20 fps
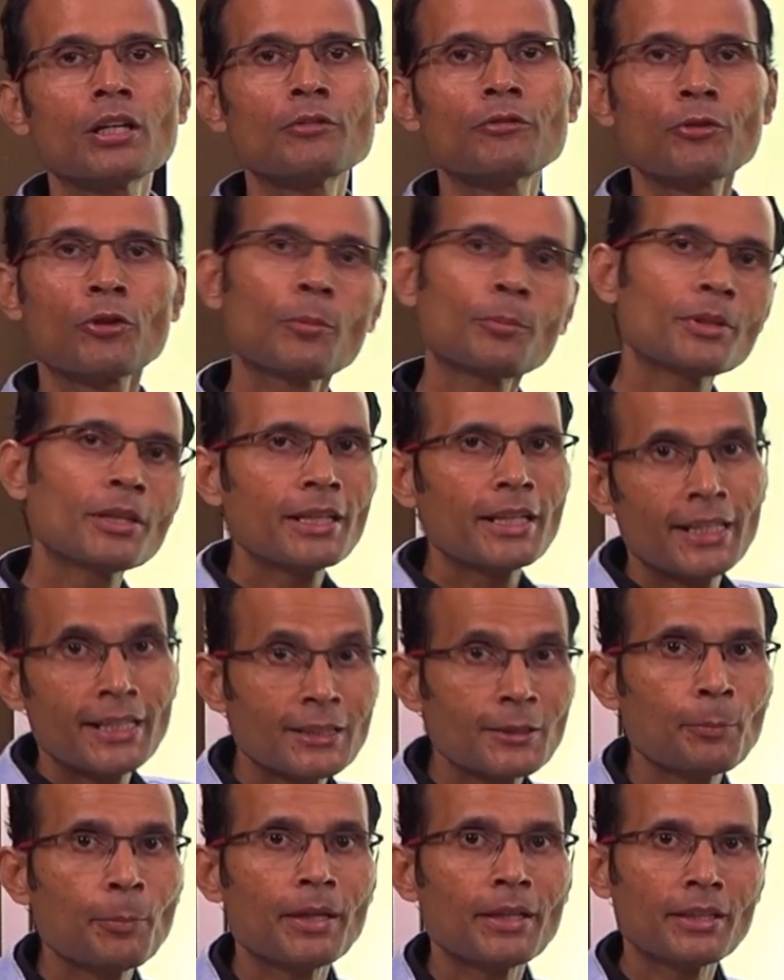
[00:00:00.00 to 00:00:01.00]
from the
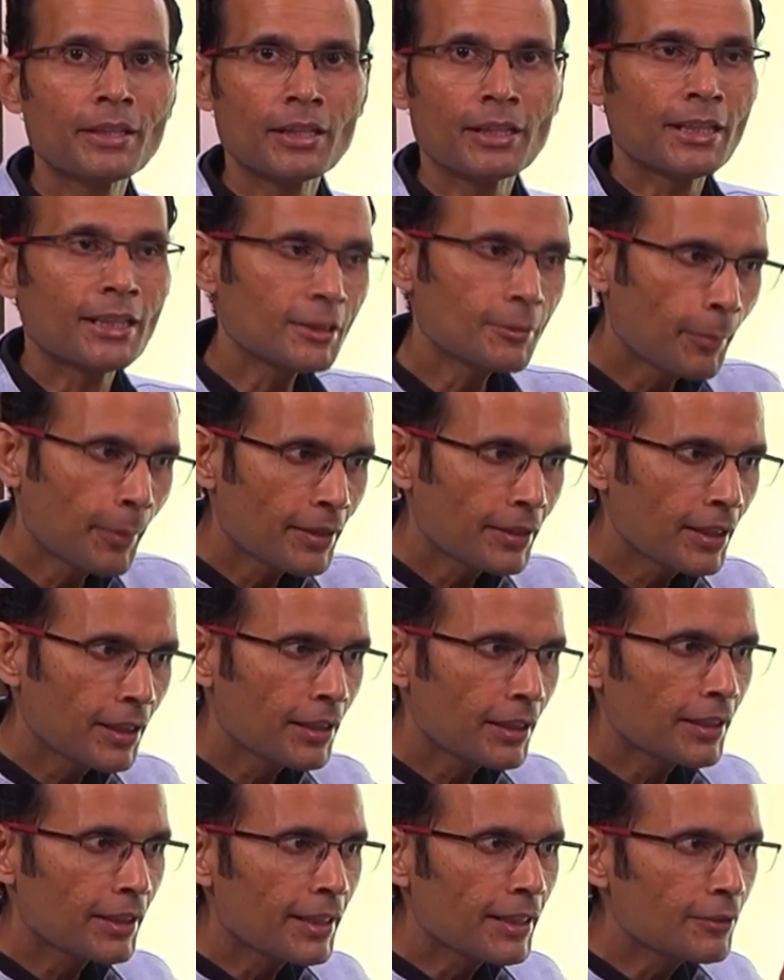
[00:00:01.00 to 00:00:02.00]
his bundle. His
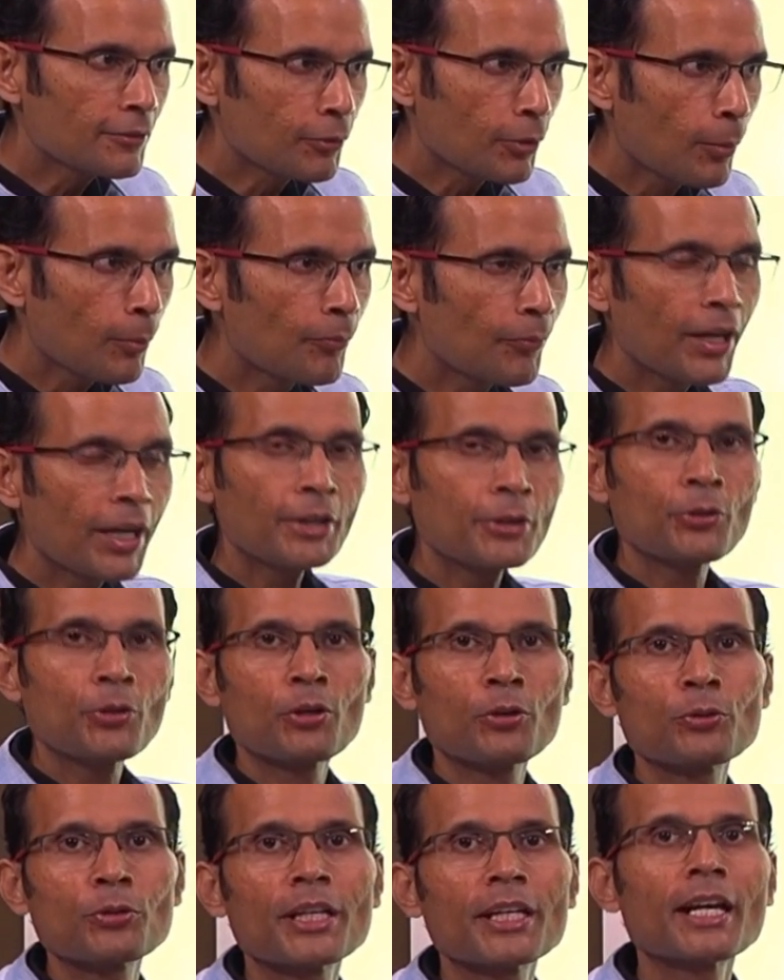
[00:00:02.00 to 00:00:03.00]
bundle is from where you
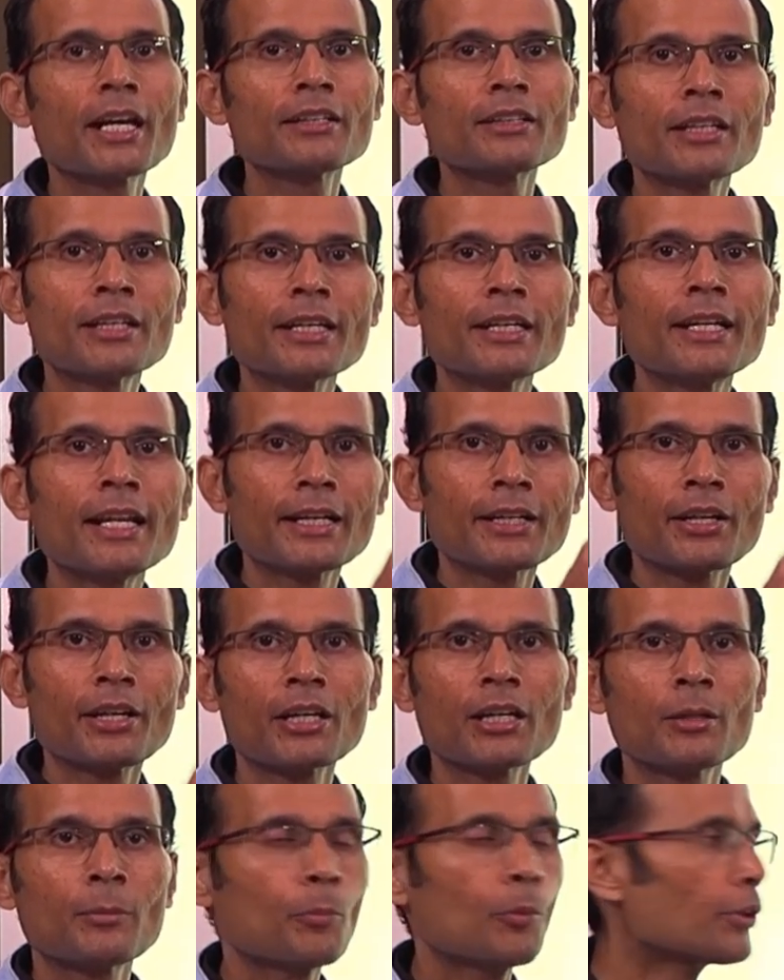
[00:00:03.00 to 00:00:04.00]
are looking at the
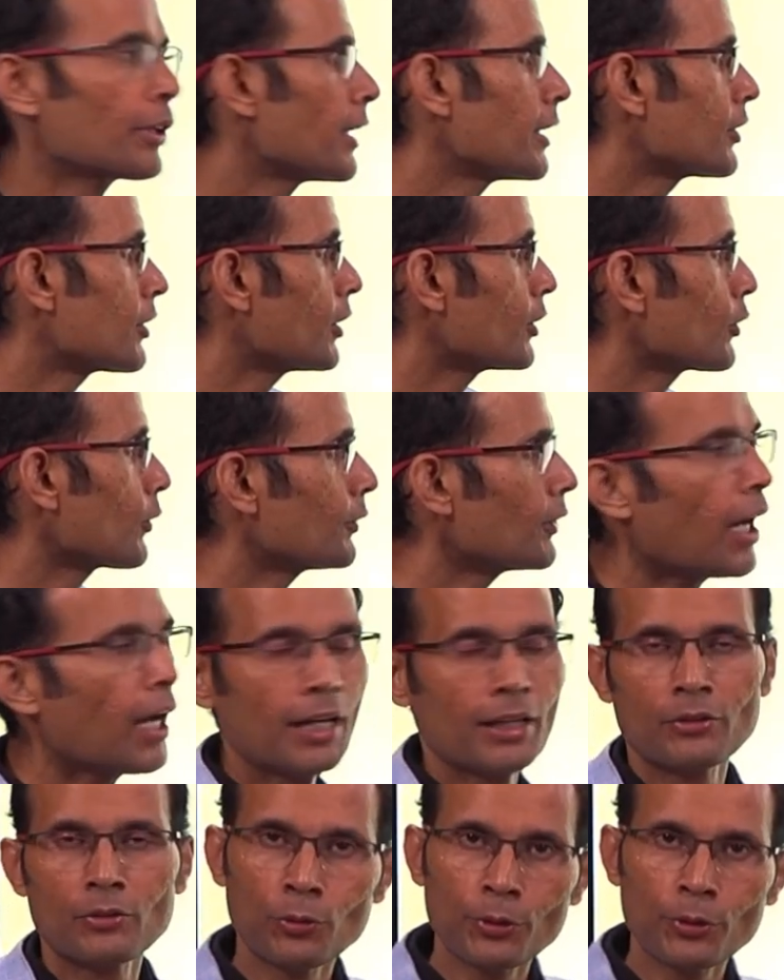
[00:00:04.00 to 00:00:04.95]
electrical potentials of the heart.